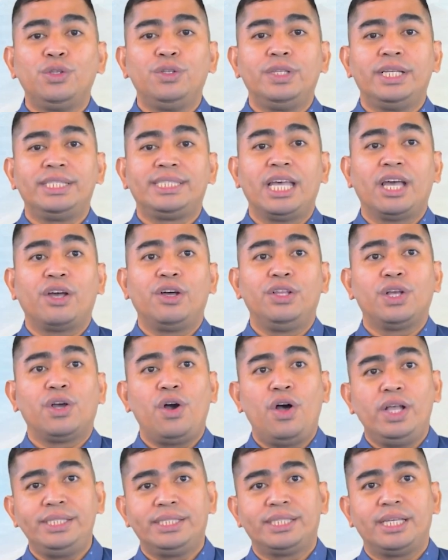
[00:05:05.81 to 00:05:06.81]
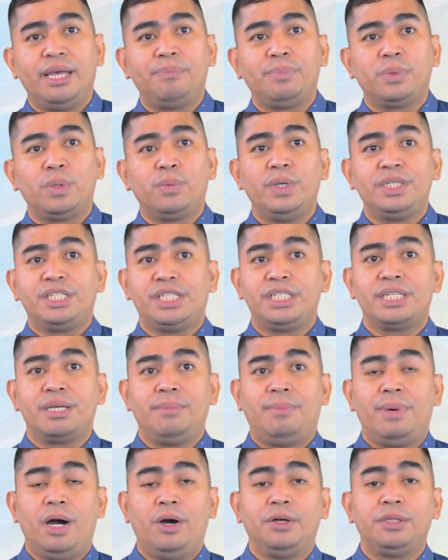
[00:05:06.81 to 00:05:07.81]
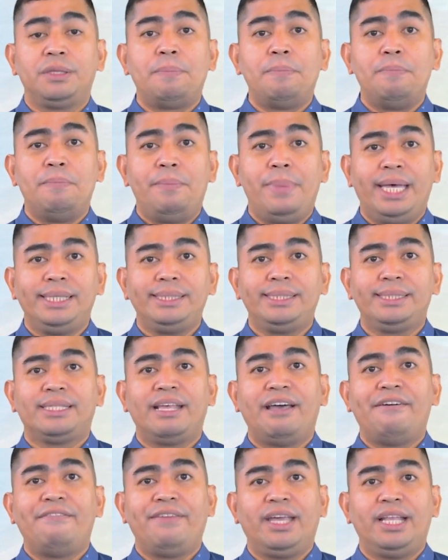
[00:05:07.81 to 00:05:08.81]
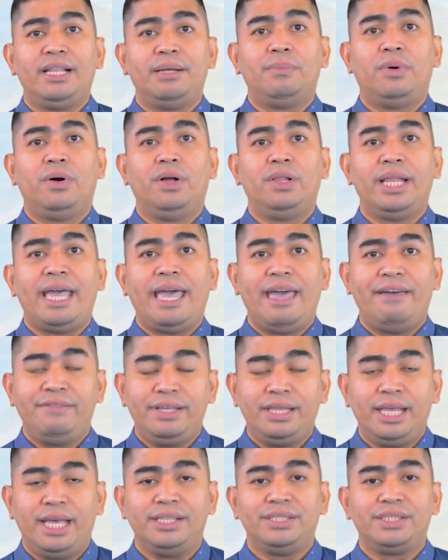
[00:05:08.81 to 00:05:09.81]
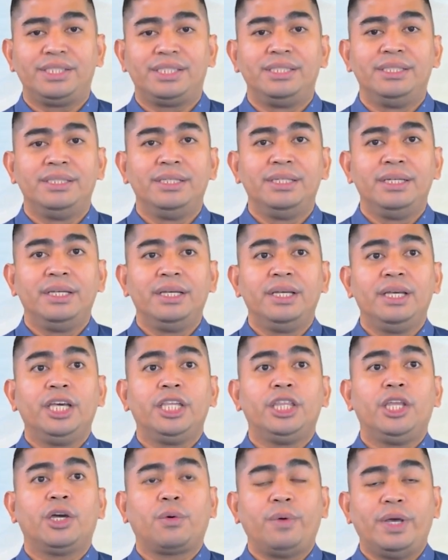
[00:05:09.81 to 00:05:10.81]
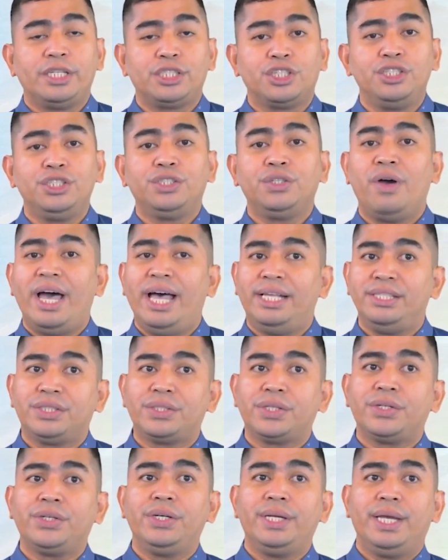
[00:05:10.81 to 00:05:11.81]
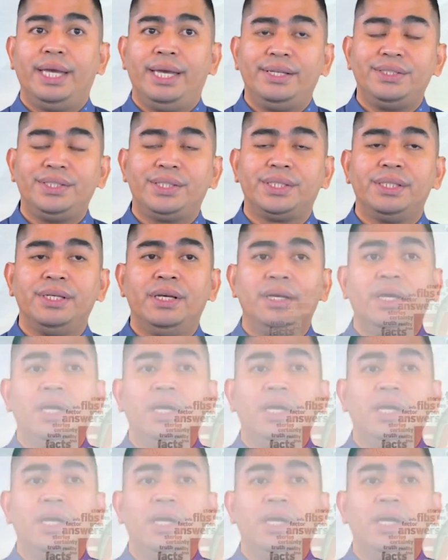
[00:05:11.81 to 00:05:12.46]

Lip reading: to the second concept, which is about best available evidence. The question to answer is,